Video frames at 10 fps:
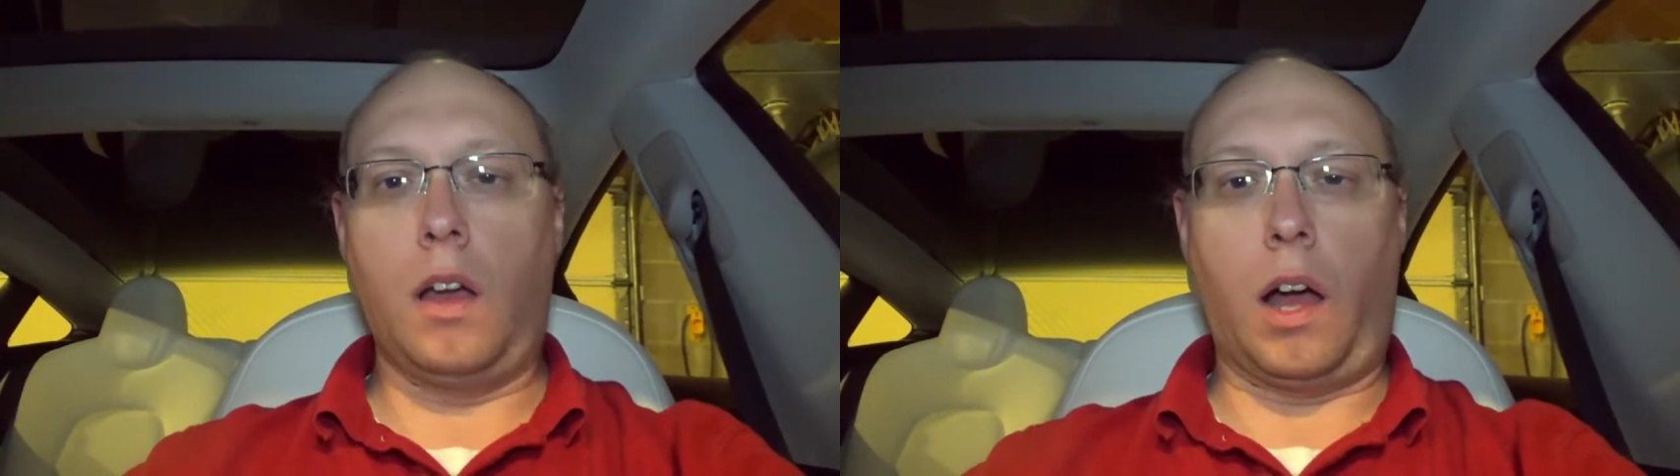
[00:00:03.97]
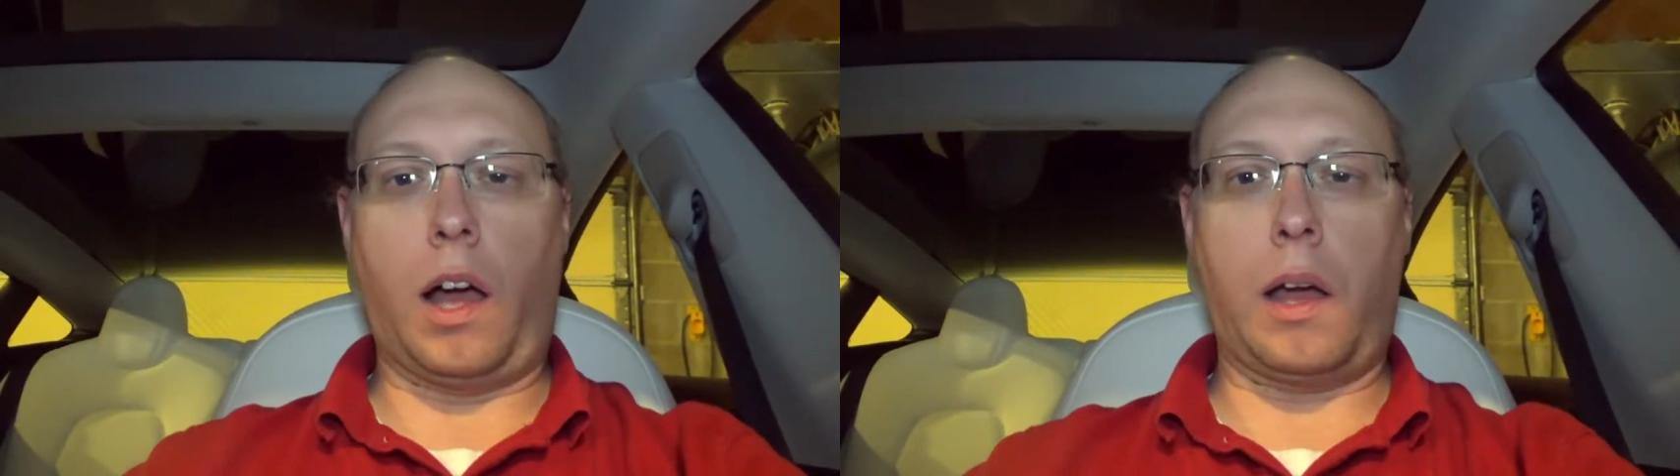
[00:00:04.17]

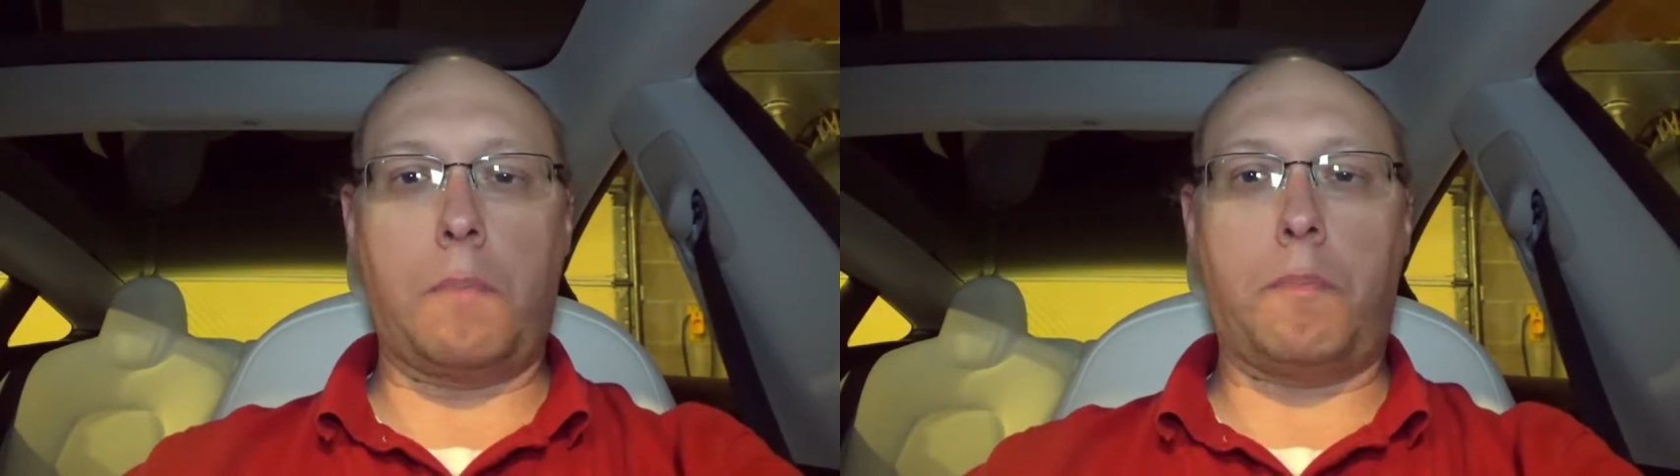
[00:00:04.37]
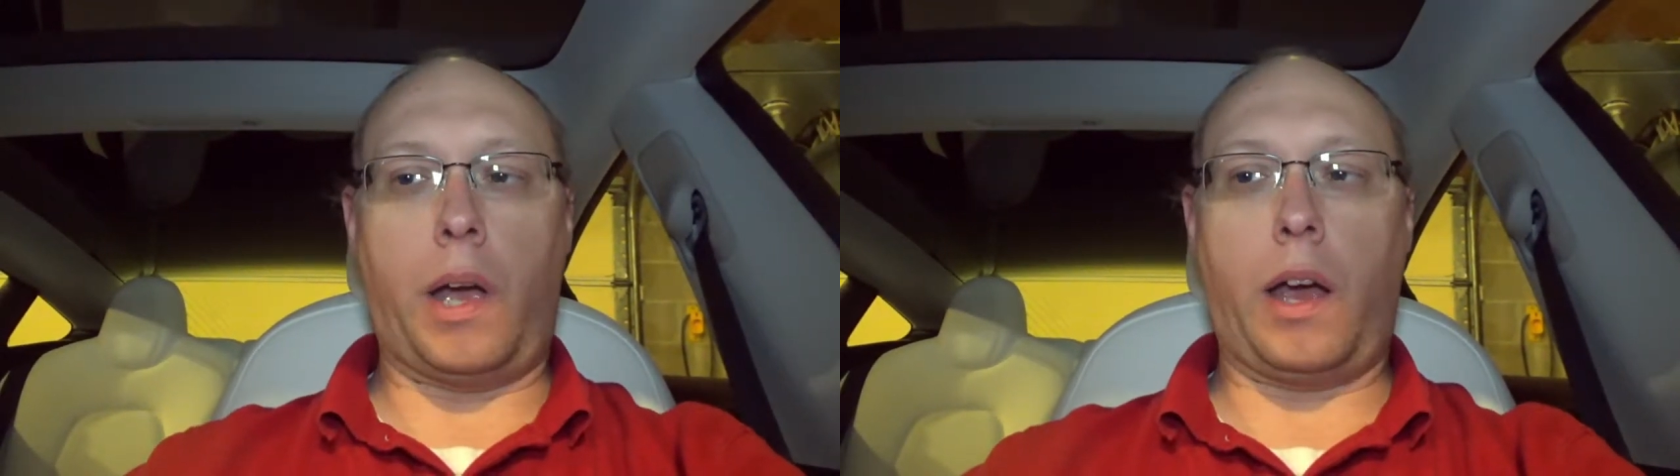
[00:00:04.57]
I
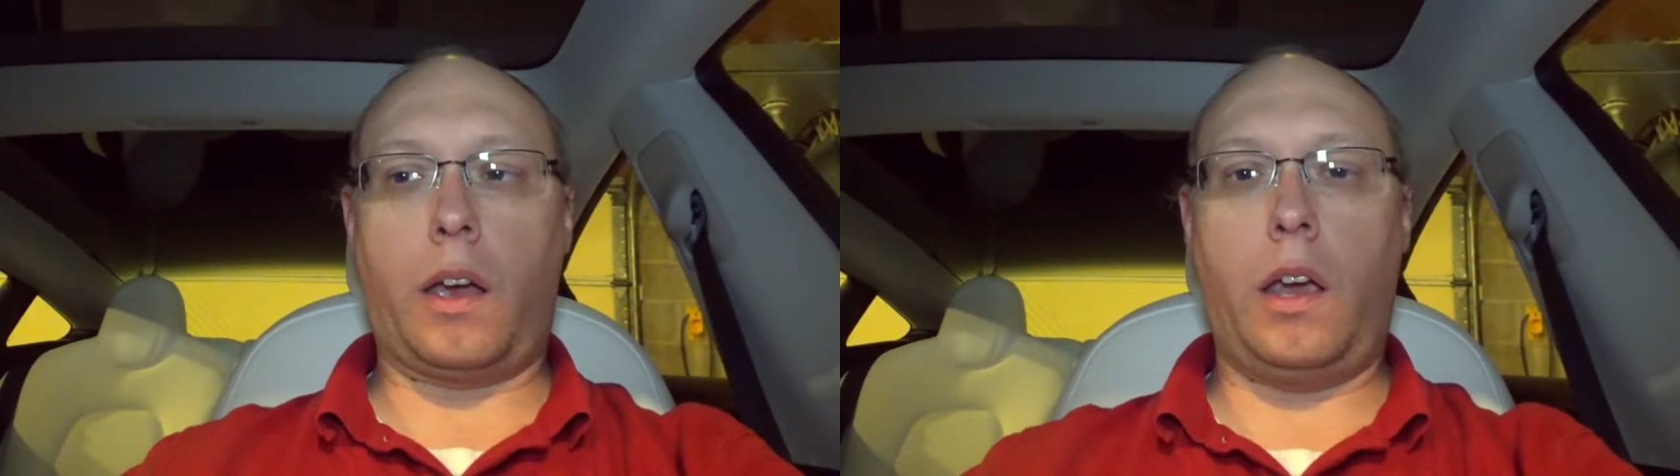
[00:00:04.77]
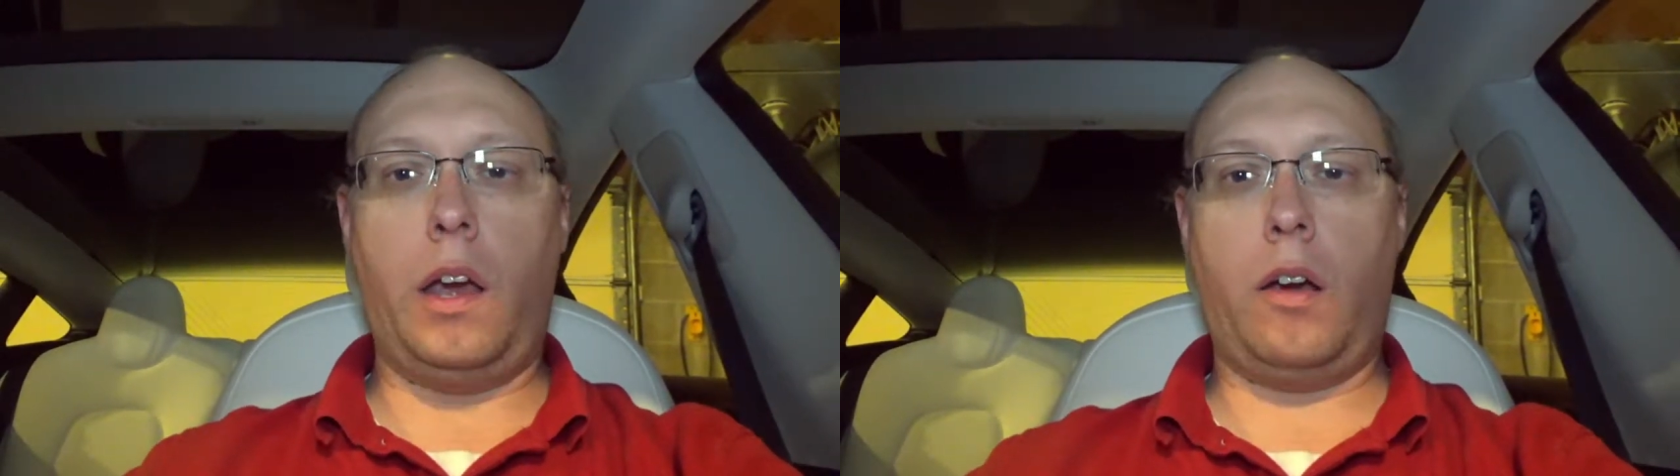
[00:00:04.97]
am
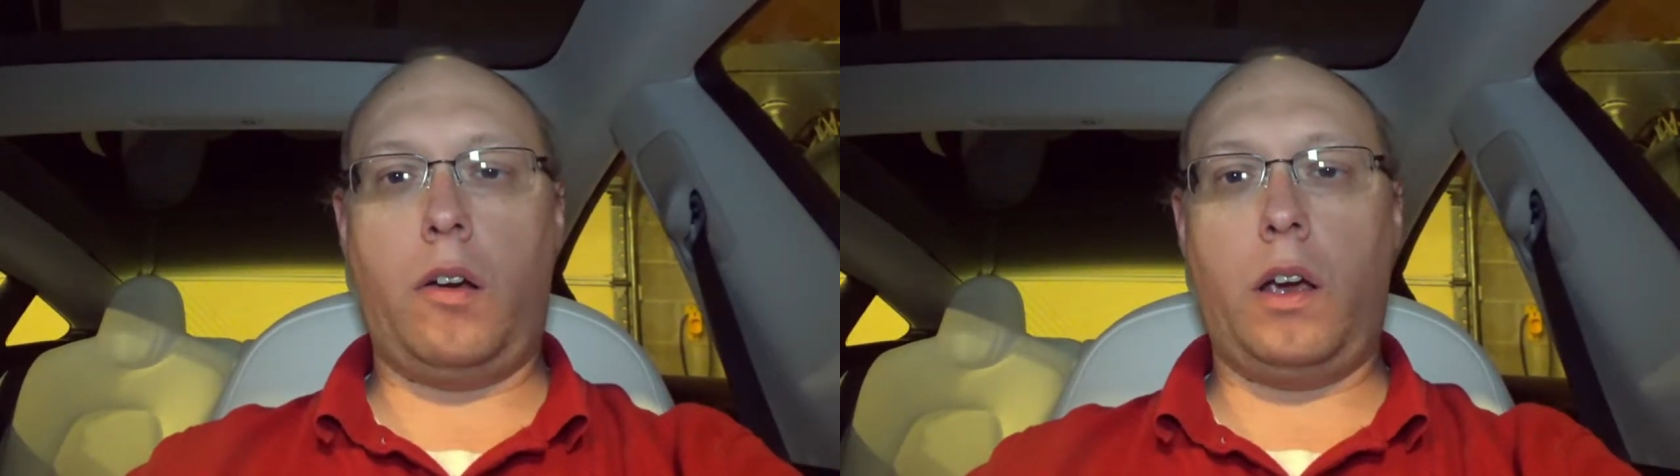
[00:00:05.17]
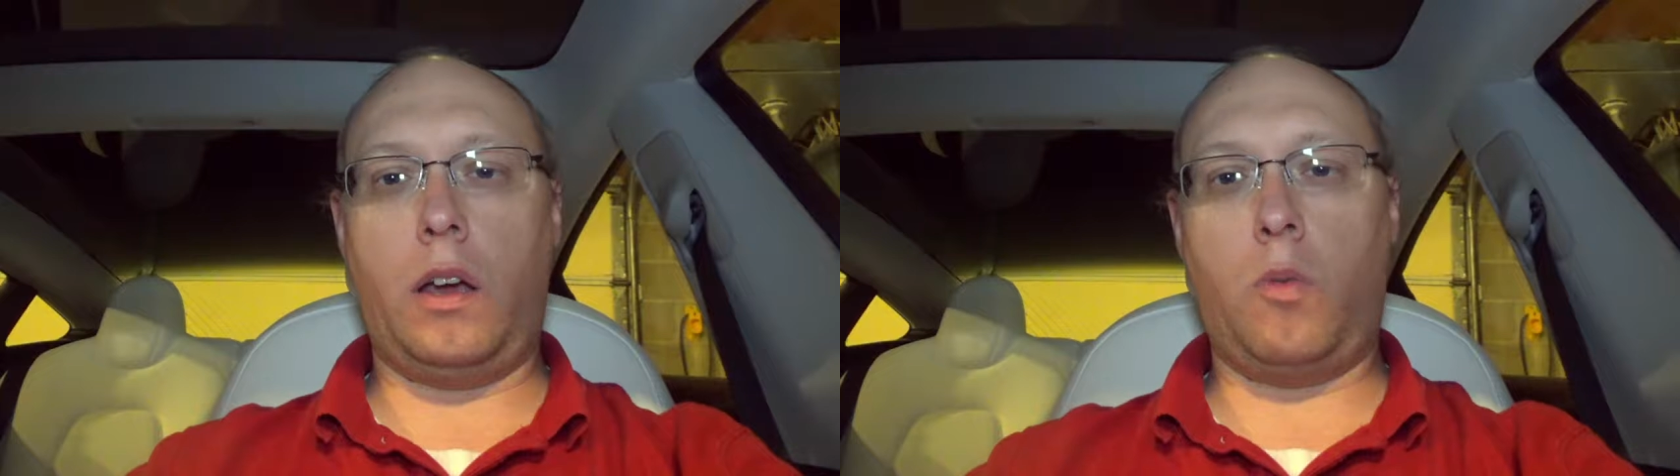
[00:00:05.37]
back here